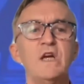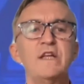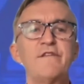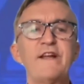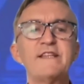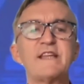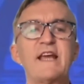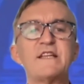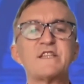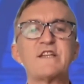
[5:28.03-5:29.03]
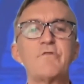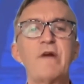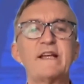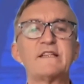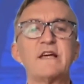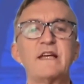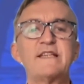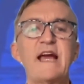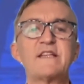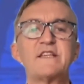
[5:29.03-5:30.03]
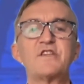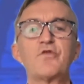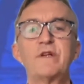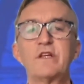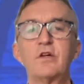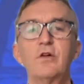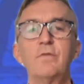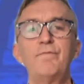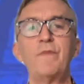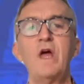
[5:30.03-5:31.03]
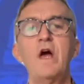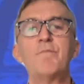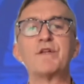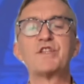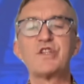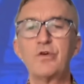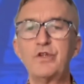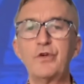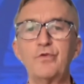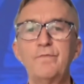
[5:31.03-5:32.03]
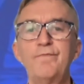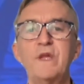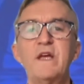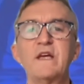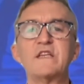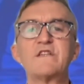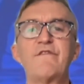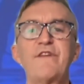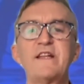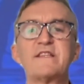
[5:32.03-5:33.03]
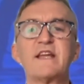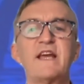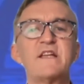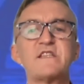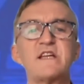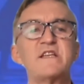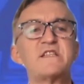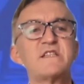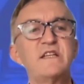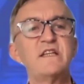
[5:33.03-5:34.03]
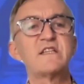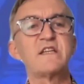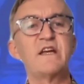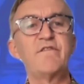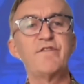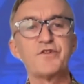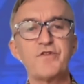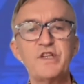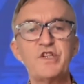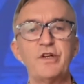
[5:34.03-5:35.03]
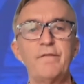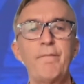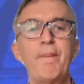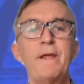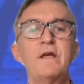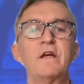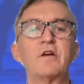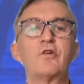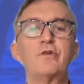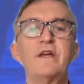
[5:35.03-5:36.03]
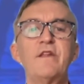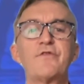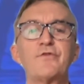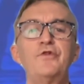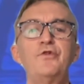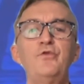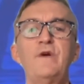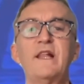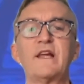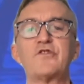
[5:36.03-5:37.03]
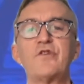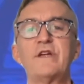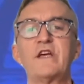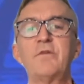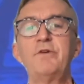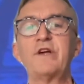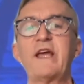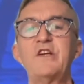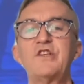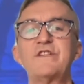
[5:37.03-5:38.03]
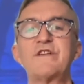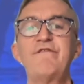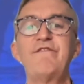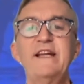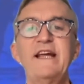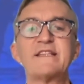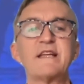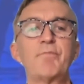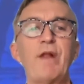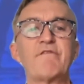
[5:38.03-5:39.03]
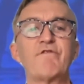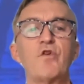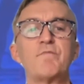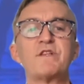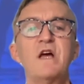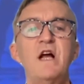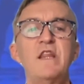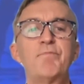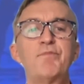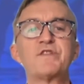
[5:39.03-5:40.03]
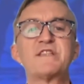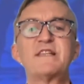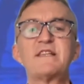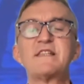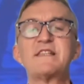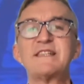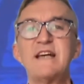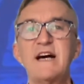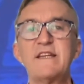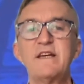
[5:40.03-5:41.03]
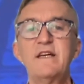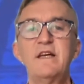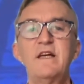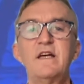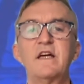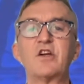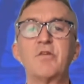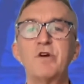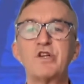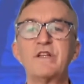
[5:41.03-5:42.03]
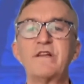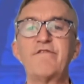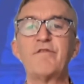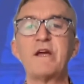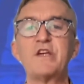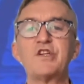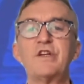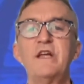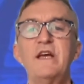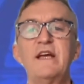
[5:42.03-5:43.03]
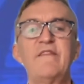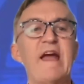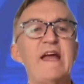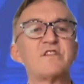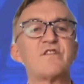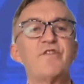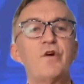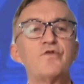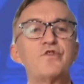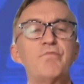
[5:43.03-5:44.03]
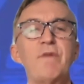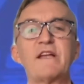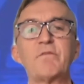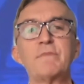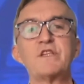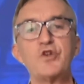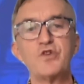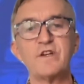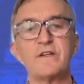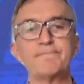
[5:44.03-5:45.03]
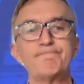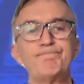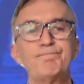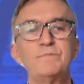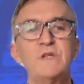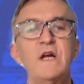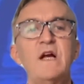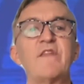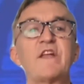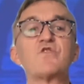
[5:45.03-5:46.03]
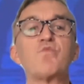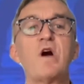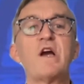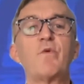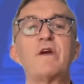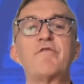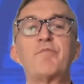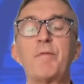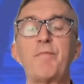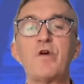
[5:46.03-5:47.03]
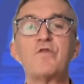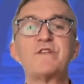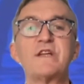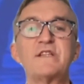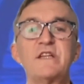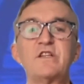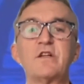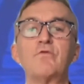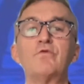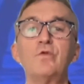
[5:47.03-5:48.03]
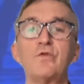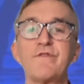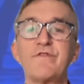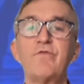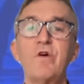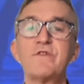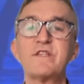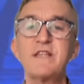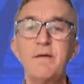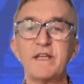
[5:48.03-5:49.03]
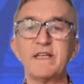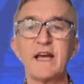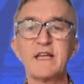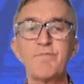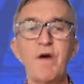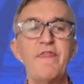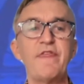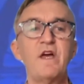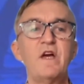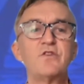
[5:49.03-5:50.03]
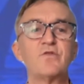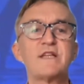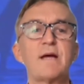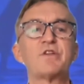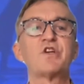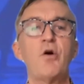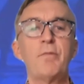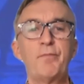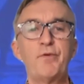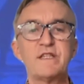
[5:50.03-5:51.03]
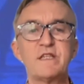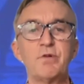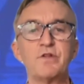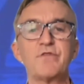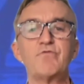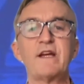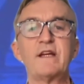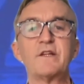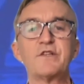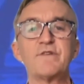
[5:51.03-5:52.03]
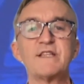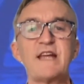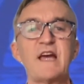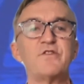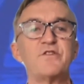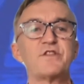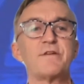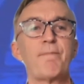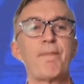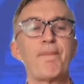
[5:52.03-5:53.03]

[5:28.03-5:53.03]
Defence against direct attacks is critical, but so too is defence against insidious infiltration, including through new electronic communications and financing platforms that put citizens' data and commercial information in the hands of those who might misuse it. That is why we have proposed a Digital Rules of the Road Summit next month to establish common principles and regulatory standards.